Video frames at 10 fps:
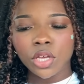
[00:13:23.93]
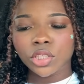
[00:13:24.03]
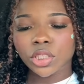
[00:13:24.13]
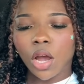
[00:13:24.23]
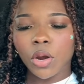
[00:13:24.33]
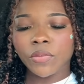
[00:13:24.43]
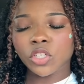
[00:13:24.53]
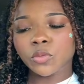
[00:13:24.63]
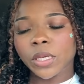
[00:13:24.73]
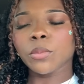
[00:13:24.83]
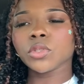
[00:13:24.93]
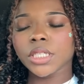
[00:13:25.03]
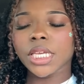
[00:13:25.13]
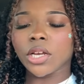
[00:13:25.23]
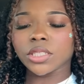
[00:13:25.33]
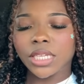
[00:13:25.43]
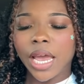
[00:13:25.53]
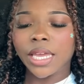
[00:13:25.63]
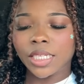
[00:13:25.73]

So if there's people sitting outside,